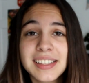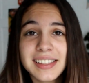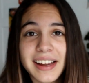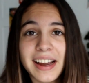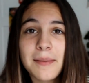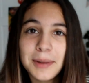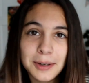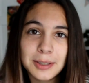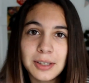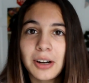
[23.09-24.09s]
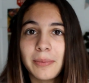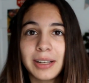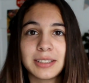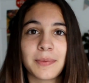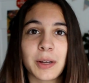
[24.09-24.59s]
today I'm here to talk
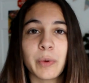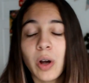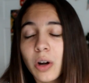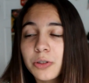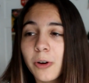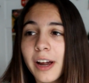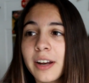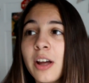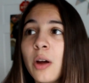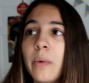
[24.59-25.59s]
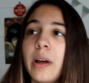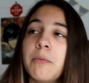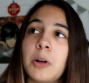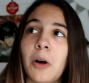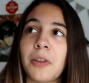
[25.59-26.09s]
about something we all dread
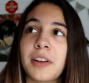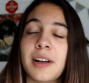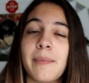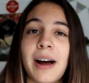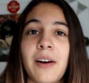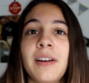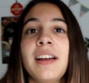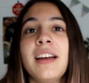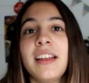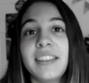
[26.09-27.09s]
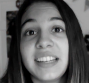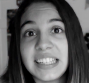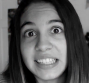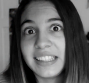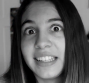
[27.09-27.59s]
and we all think about, the
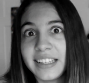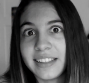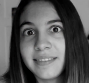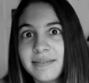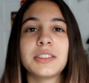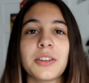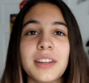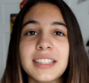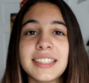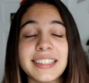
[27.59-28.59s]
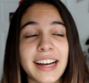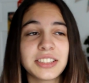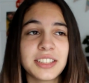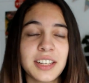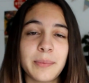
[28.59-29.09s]
EE. So this is
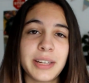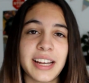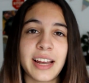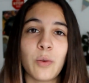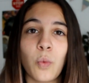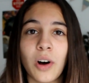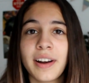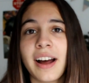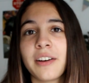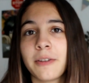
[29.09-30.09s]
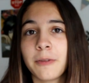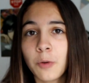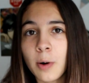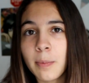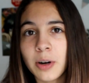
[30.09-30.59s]
actually going to be a 1 out of
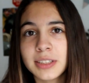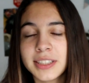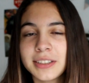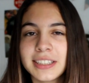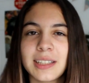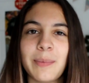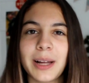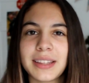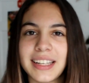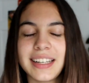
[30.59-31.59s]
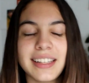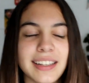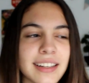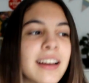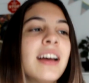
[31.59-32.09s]
4 part series about the
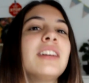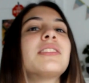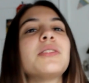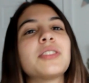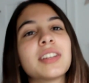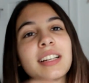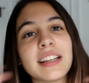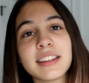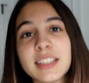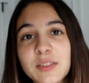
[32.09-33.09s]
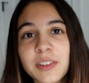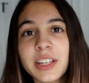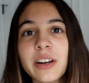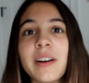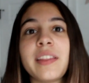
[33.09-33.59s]
EE. So you're going to get this
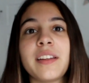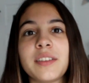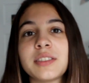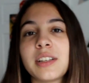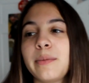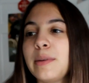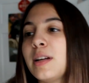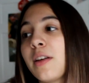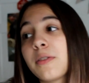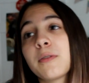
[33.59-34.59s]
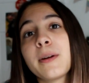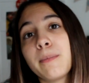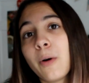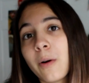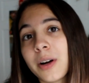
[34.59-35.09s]
video and then there's going to be 3
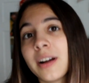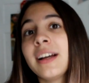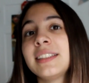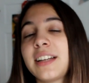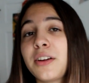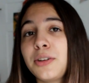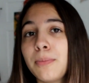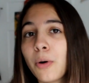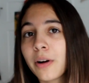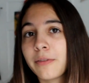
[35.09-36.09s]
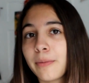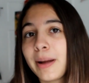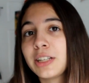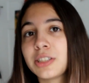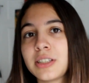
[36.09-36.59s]
more telling you more
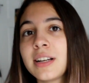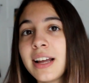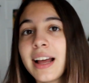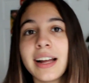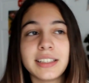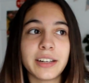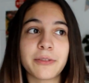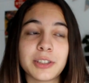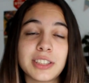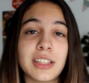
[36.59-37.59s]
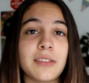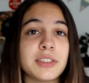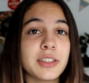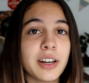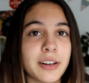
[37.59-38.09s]
information and different stuff
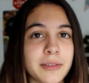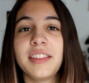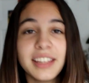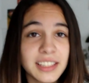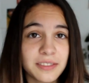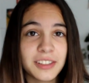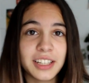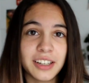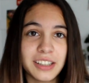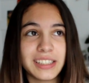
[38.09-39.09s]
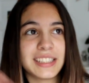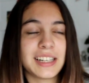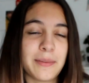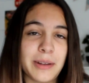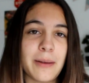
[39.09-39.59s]
to know. This video is
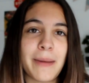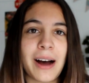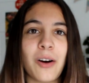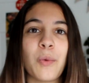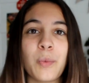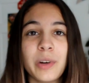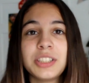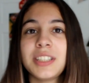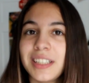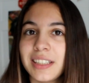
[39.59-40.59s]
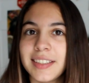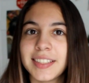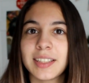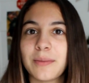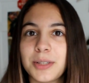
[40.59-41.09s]
going to be about which EE
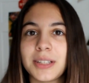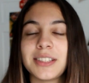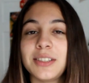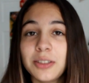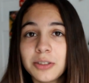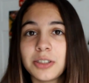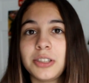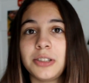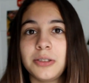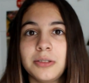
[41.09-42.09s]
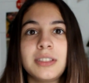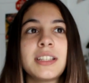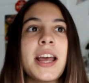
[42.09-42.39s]
subject you should choose